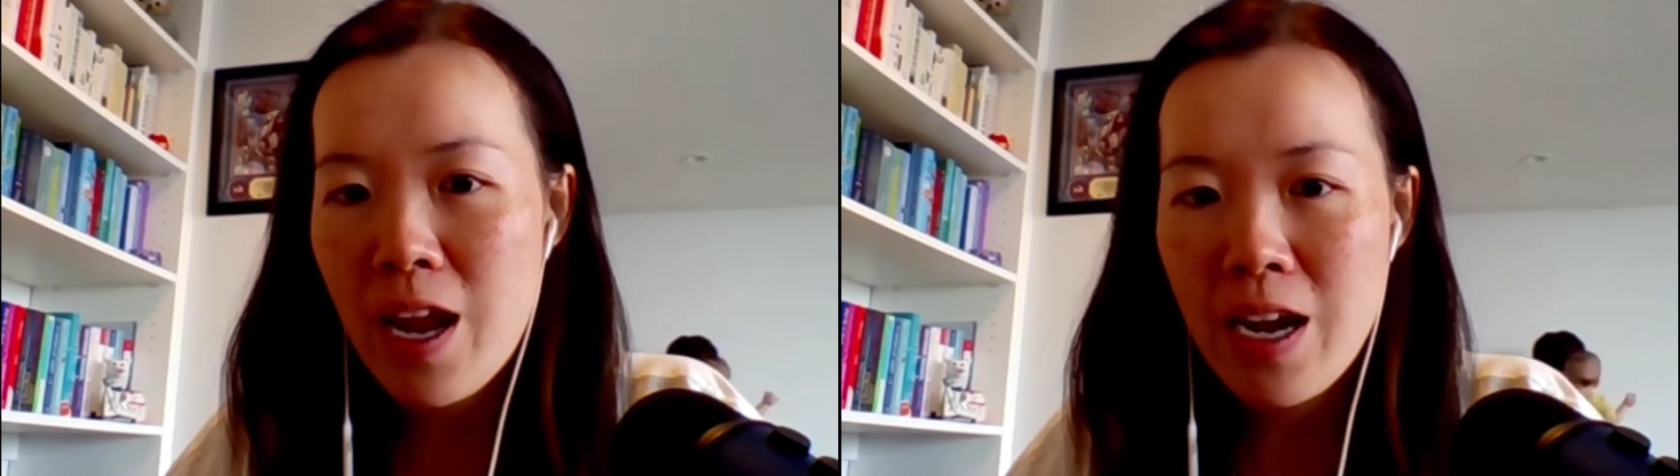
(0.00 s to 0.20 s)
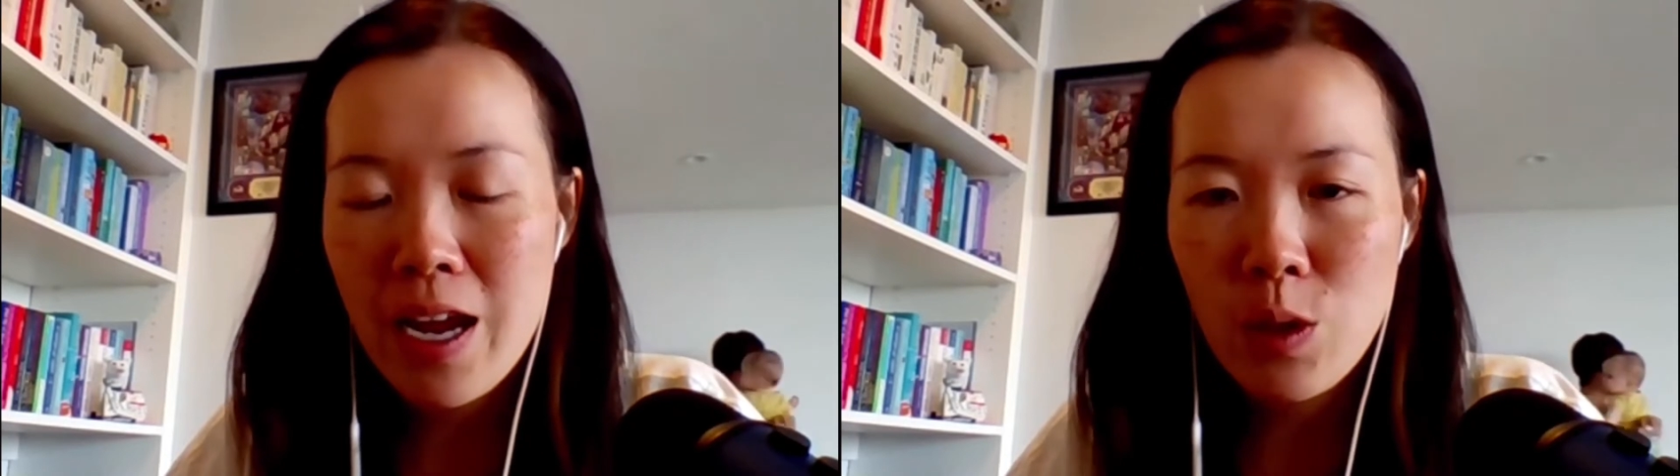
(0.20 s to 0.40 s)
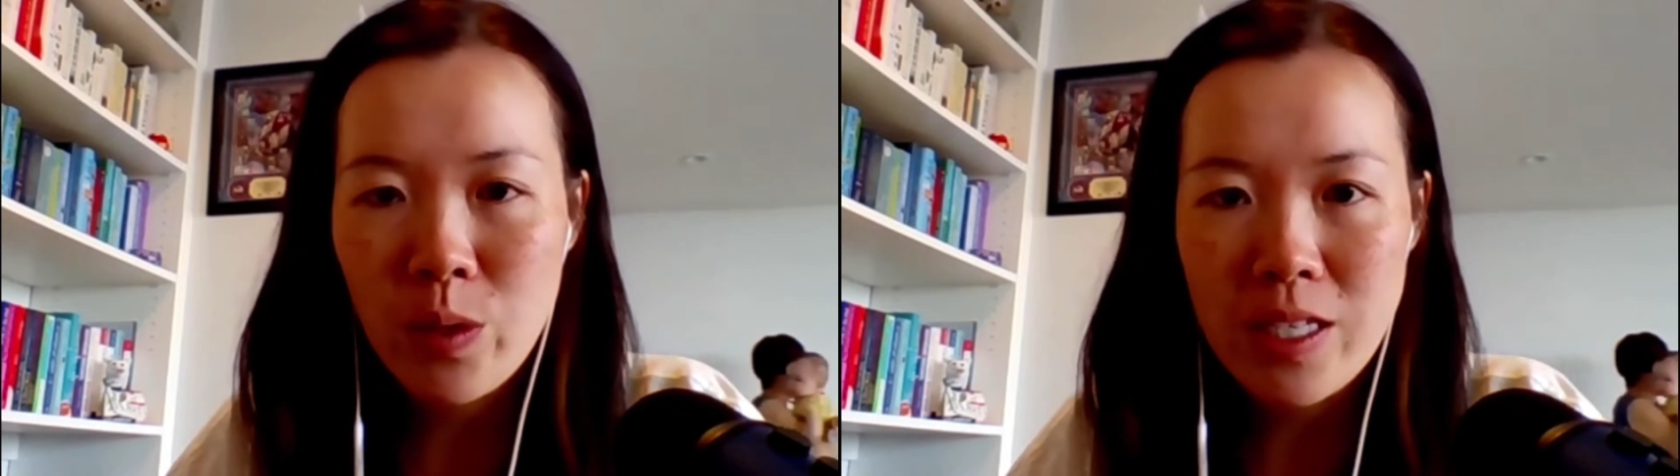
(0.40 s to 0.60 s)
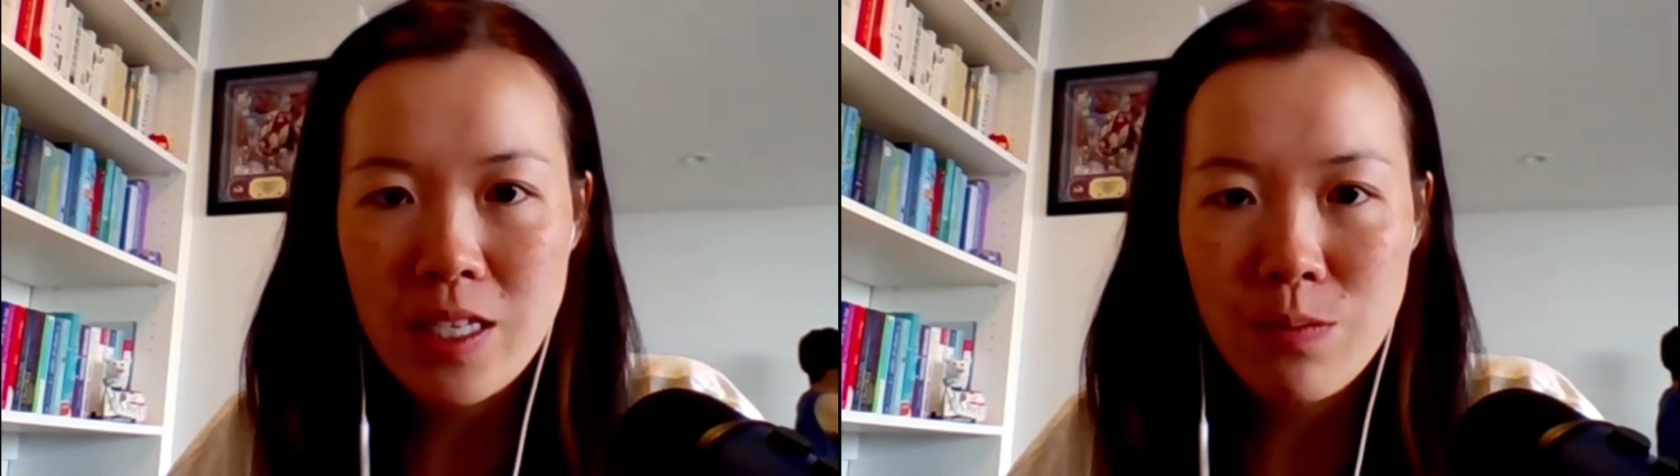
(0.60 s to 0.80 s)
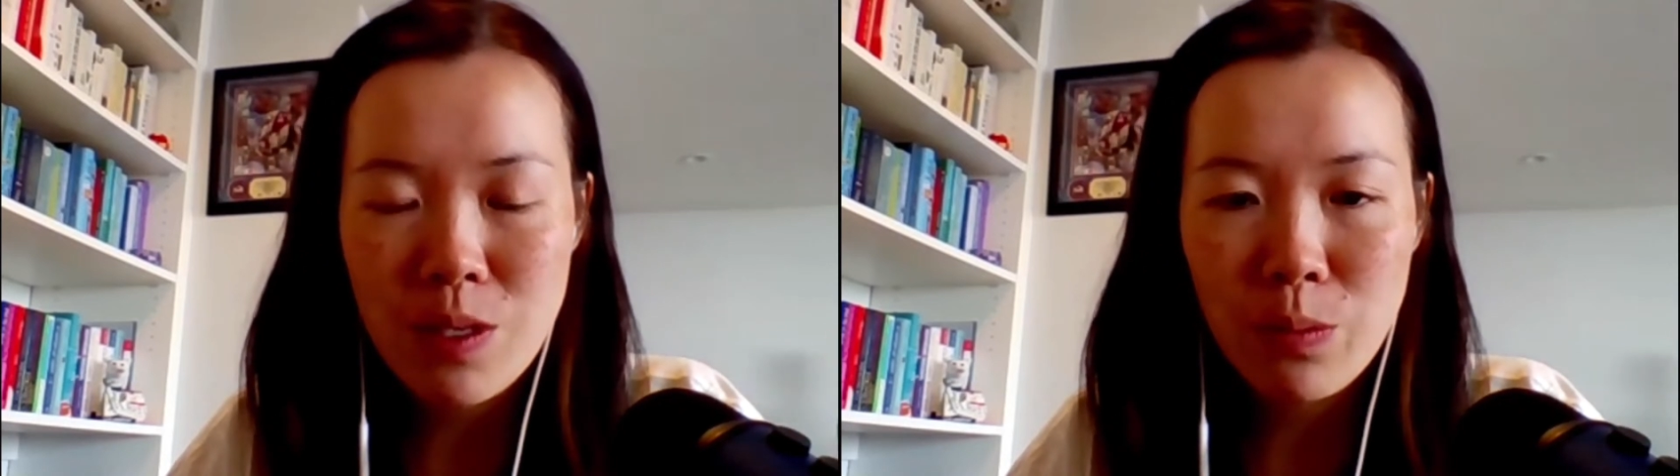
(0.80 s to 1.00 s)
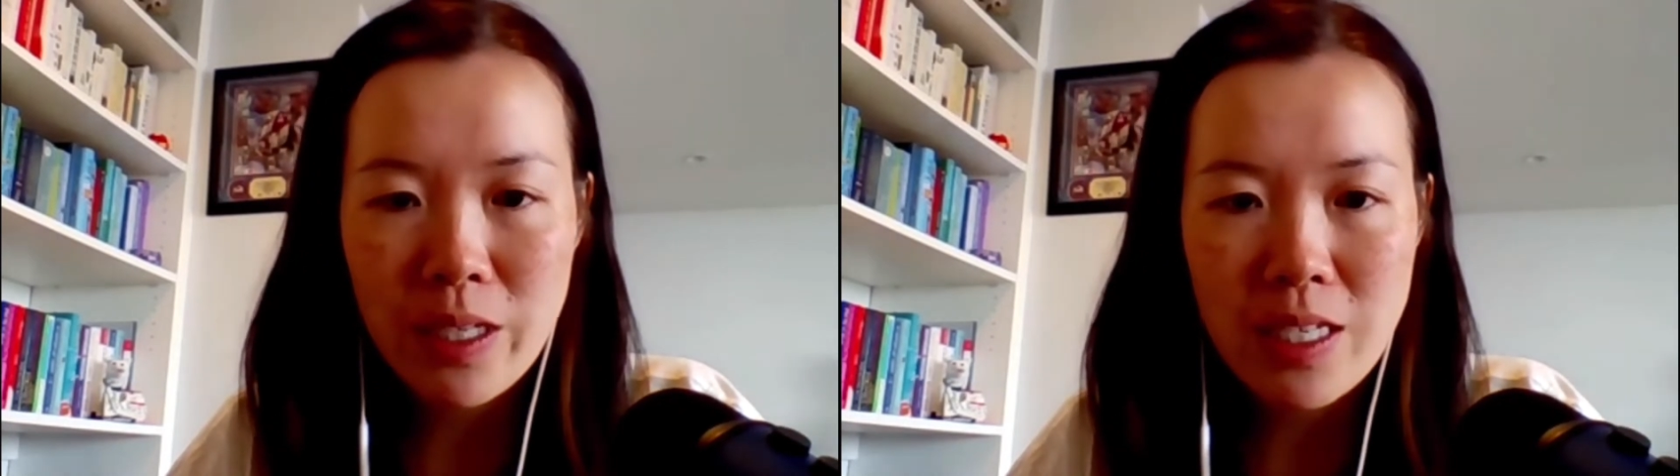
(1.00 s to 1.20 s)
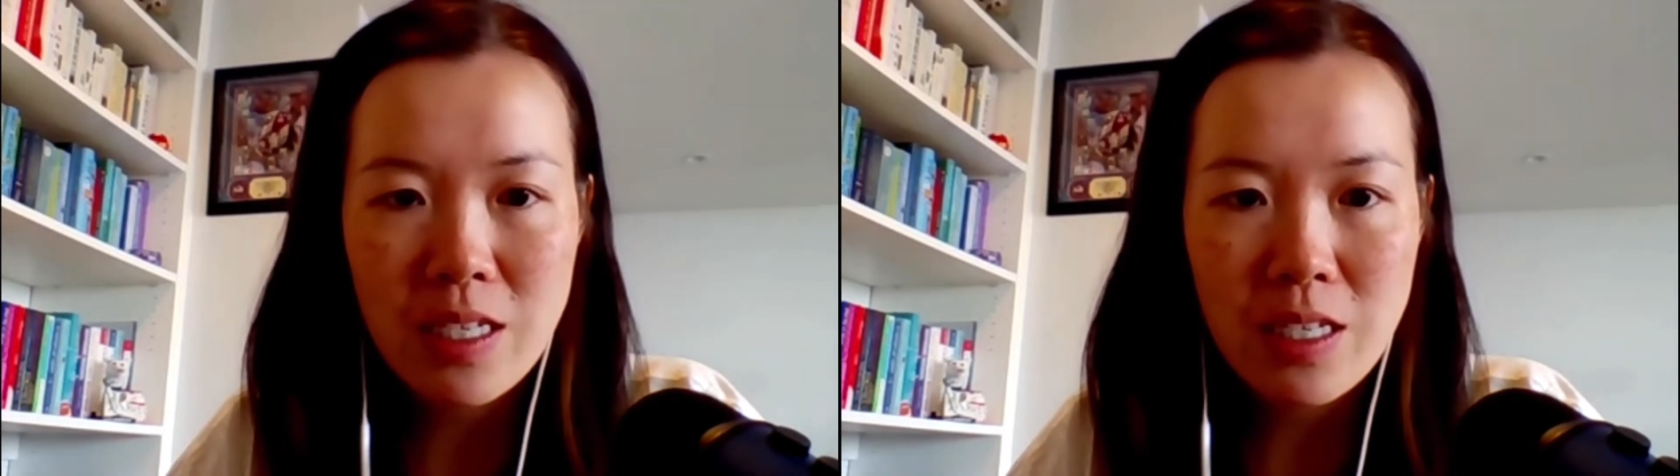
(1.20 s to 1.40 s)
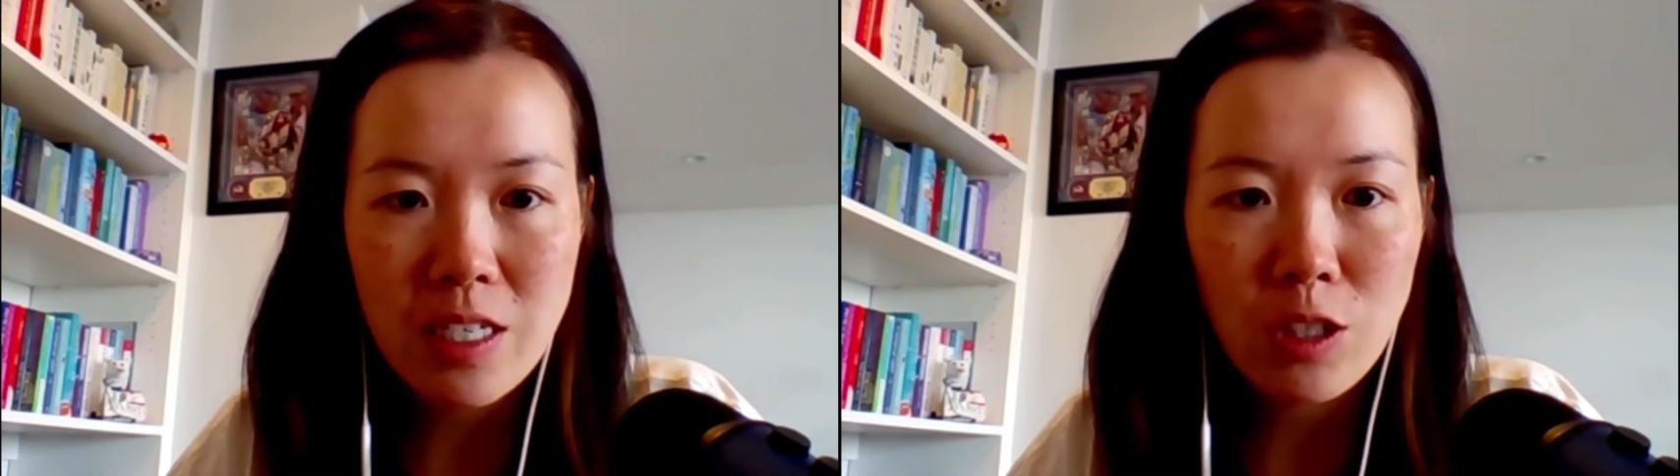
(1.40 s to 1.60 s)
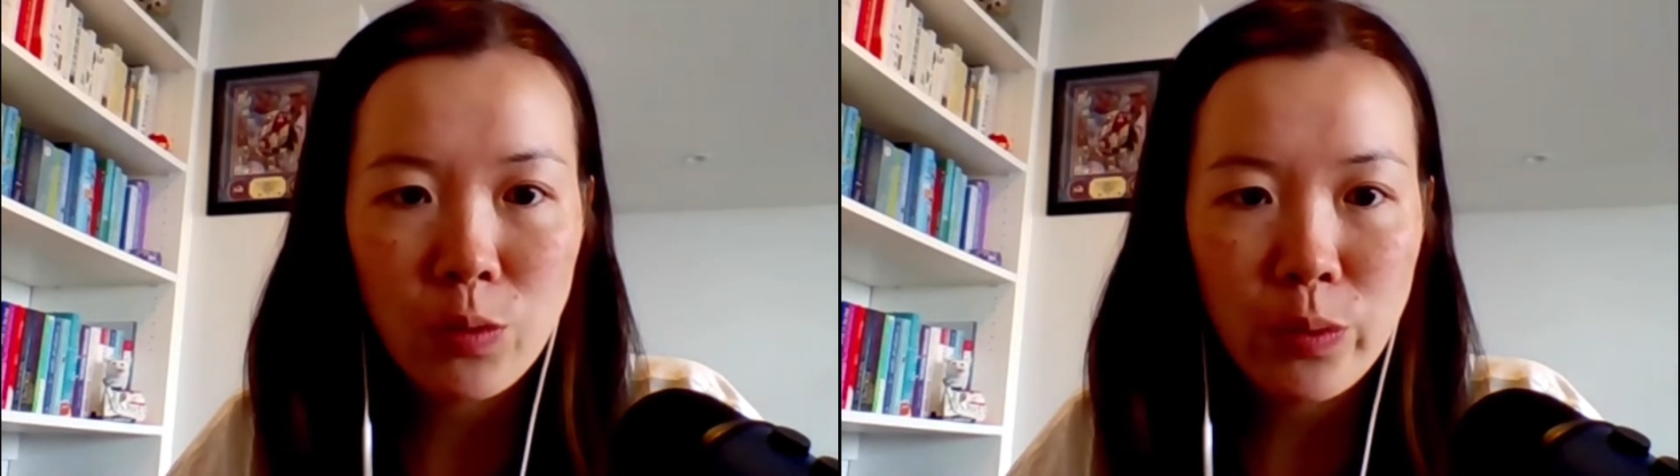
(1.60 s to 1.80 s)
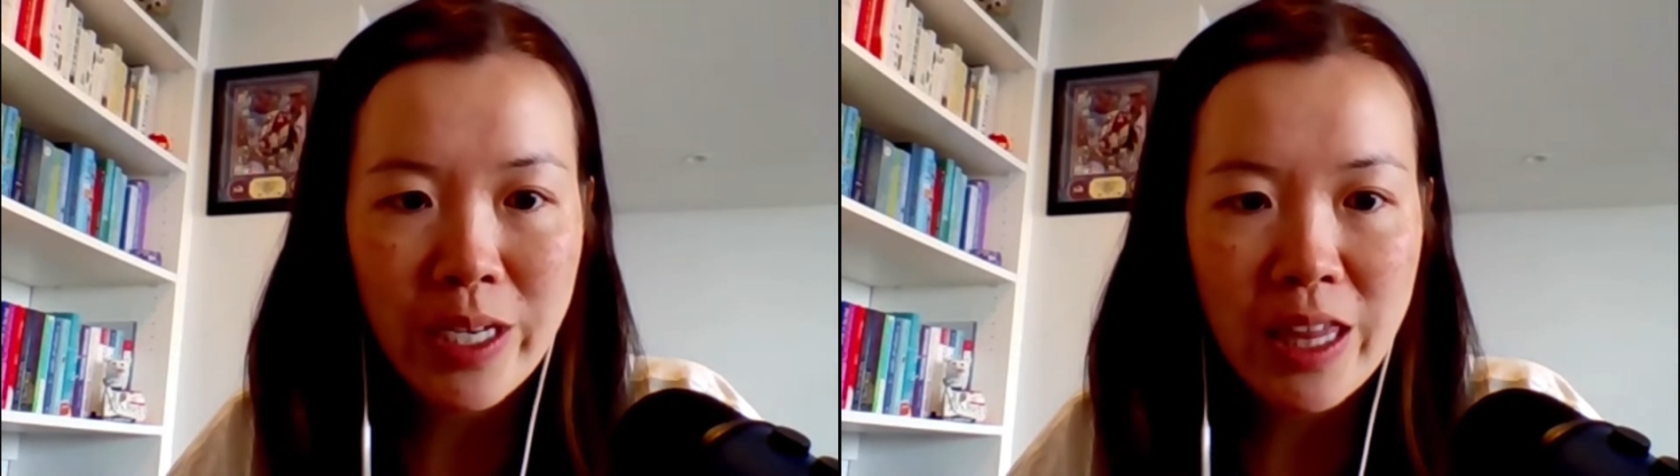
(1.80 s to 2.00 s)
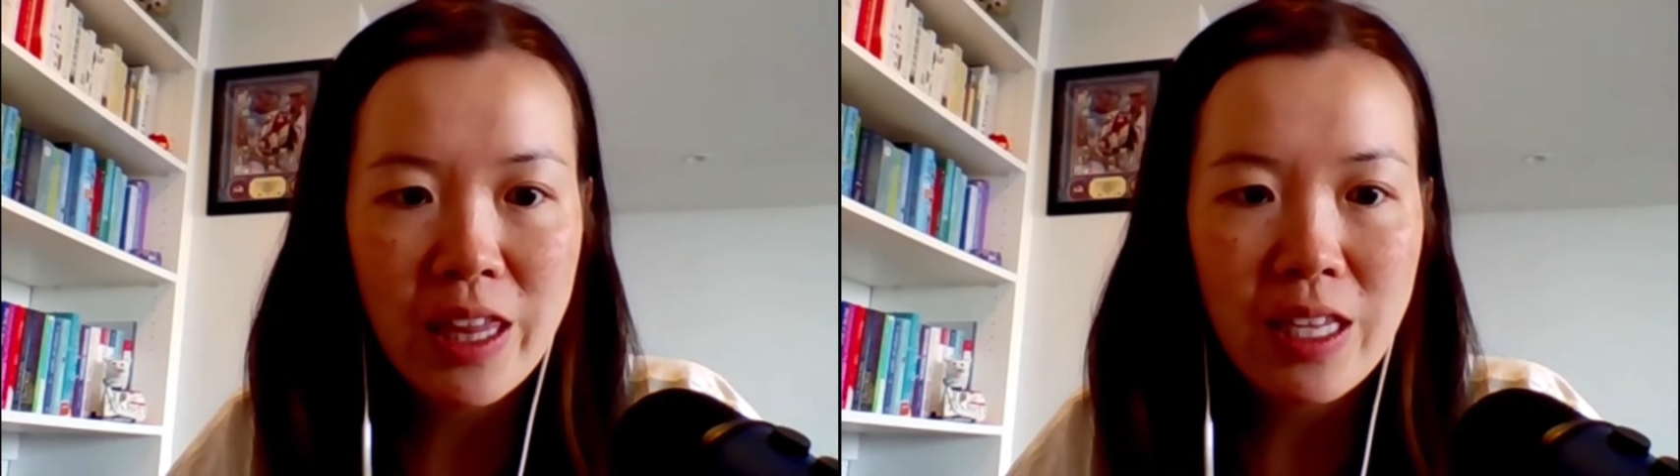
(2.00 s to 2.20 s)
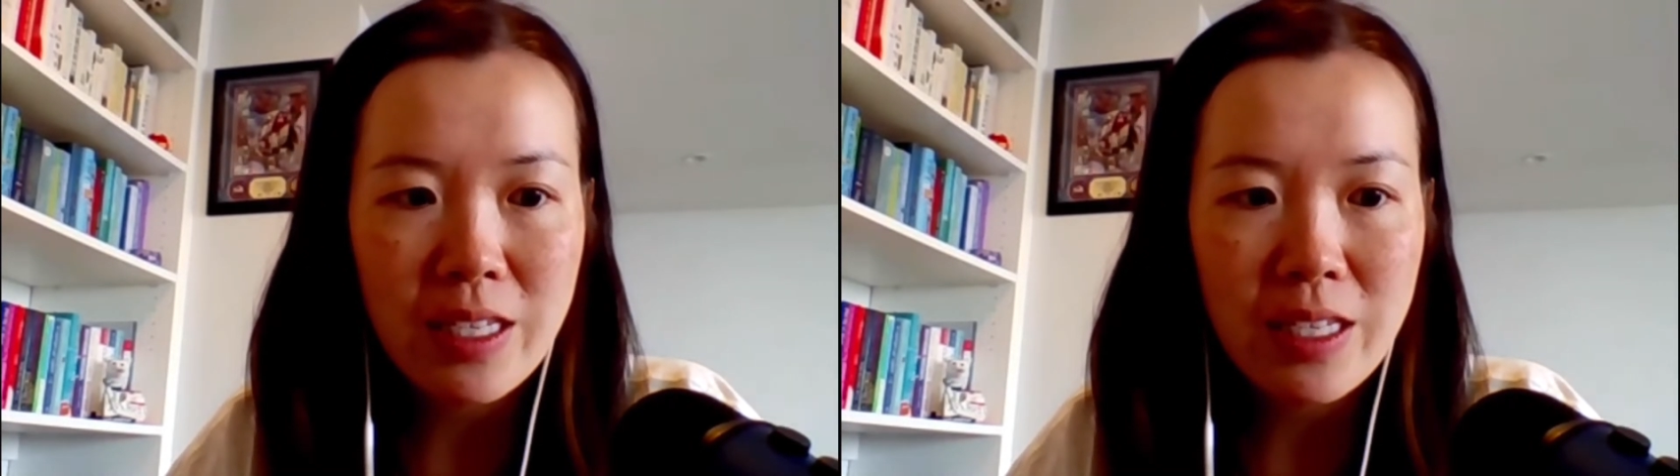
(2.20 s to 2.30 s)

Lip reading: inadequate systems in place to deal with